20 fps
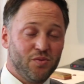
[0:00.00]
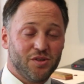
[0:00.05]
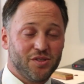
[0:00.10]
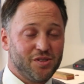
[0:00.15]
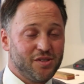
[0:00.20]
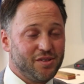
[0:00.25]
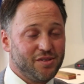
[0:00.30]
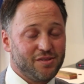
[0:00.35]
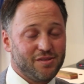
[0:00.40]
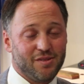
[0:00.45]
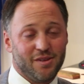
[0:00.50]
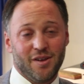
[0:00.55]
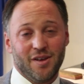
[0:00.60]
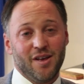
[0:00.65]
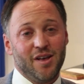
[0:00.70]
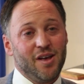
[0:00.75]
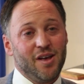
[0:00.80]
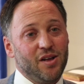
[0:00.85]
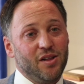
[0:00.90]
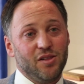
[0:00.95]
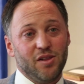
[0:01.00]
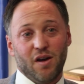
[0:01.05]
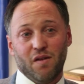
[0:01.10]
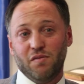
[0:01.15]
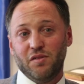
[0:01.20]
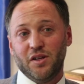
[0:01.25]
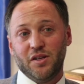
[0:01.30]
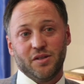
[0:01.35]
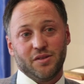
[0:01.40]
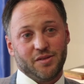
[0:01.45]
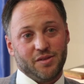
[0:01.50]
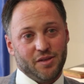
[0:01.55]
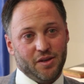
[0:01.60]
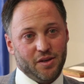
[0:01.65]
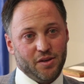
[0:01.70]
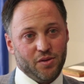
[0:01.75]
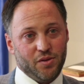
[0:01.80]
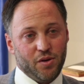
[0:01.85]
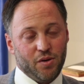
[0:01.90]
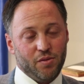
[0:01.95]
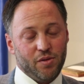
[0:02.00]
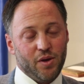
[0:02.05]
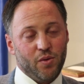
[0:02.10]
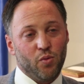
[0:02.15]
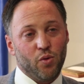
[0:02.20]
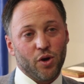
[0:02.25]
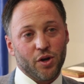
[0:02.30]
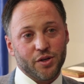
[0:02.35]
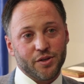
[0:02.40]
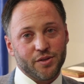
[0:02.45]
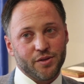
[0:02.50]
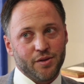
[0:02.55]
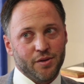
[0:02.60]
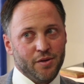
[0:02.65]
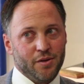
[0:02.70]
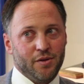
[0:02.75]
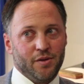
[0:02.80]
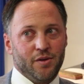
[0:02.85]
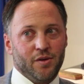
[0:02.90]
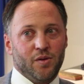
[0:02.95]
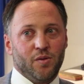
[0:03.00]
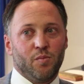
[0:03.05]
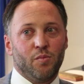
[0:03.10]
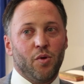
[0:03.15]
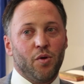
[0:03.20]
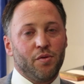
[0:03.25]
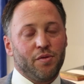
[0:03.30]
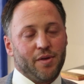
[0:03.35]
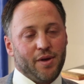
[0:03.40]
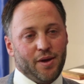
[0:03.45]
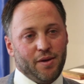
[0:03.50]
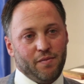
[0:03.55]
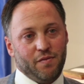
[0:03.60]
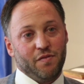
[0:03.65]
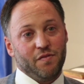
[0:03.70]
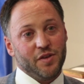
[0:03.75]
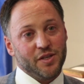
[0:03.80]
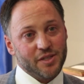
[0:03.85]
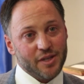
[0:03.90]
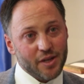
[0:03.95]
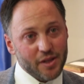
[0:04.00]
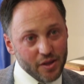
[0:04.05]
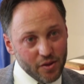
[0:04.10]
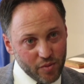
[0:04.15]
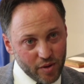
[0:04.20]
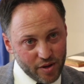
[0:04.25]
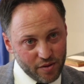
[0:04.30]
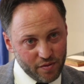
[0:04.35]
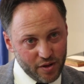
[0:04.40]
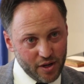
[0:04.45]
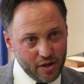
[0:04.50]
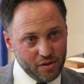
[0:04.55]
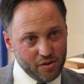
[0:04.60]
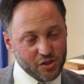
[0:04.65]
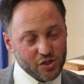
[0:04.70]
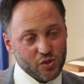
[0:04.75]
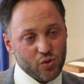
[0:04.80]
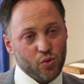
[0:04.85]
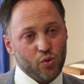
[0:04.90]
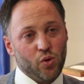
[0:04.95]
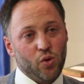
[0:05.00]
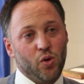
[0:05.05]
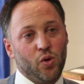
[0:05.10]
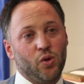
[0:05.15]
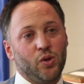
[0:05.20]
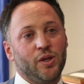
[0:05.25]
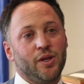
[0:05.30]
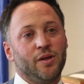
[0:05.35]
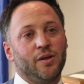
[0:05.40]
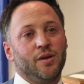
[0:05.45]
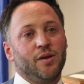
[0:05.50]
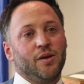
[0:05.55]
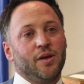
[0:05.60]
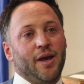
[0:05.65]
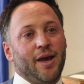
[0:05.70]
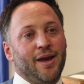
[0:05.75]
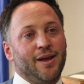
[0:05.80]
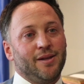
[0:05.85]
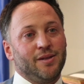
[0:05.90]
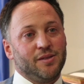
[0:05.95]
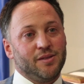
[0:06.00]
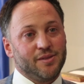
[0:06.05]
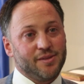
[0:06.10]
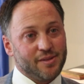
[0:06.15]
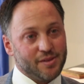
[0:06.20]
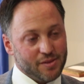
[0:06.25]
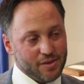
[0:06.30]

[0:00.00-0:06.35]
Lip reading: Was just lovely to see. They worked both on physically renovating the school and